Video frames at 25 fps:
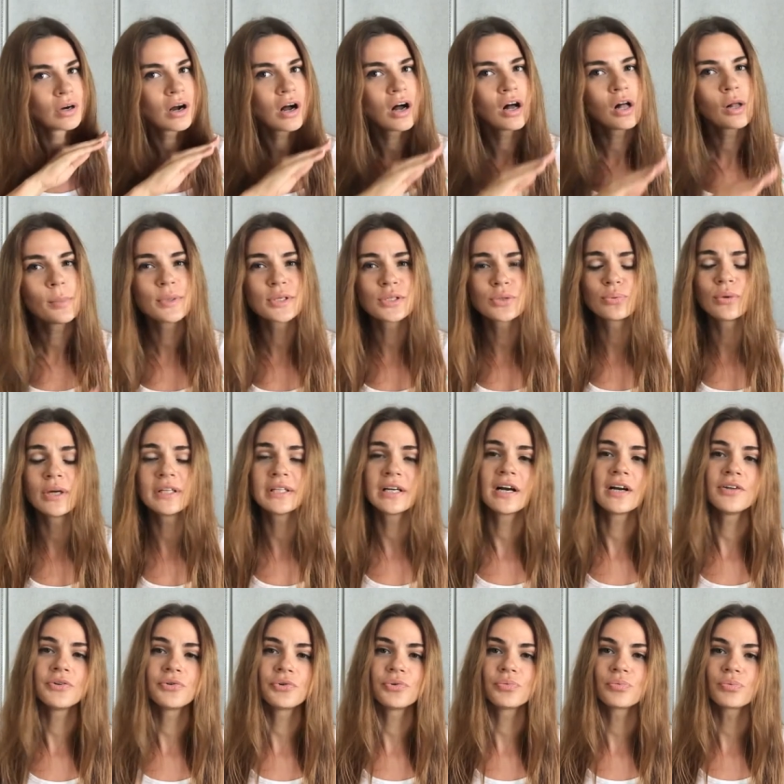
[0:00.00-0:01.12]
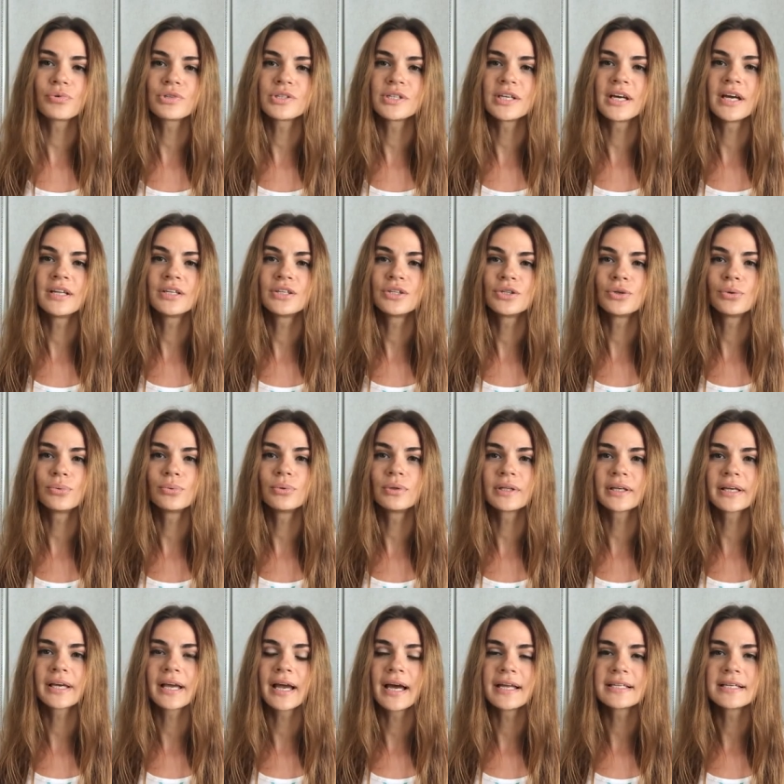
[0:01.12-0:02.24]
almost one hundred percent you will
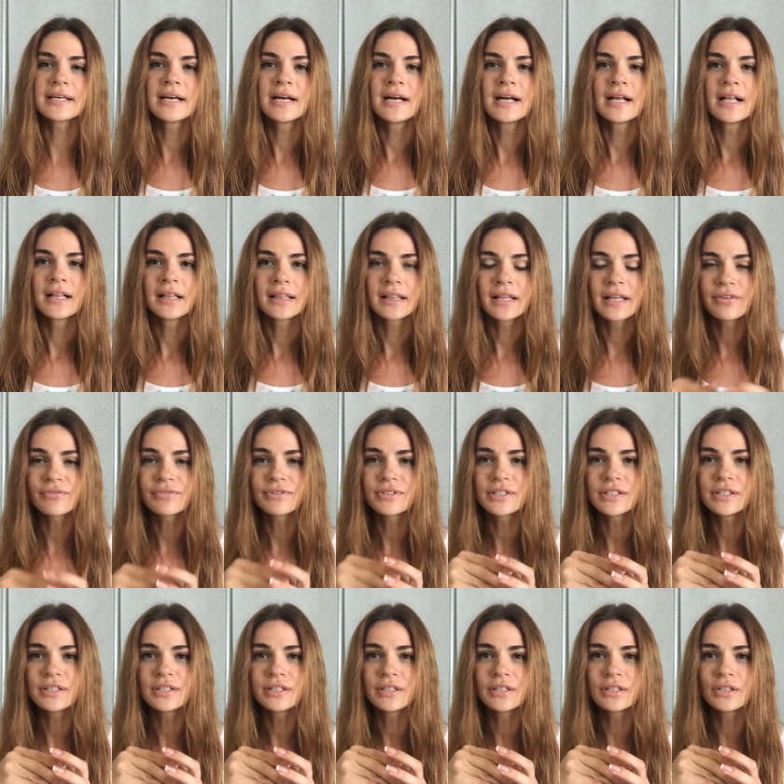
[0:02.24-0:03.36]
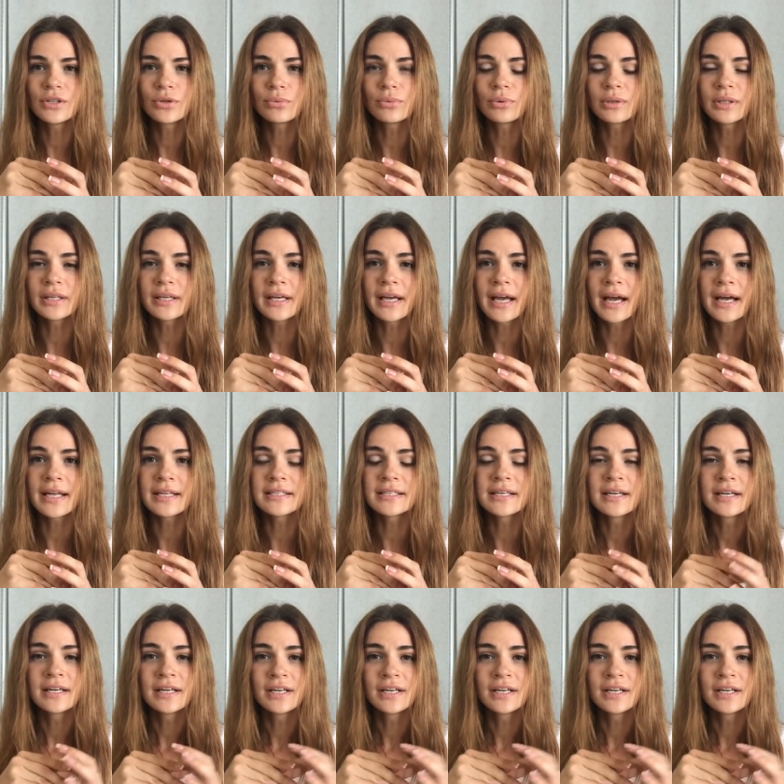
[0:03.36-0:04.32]
get lifting, you will get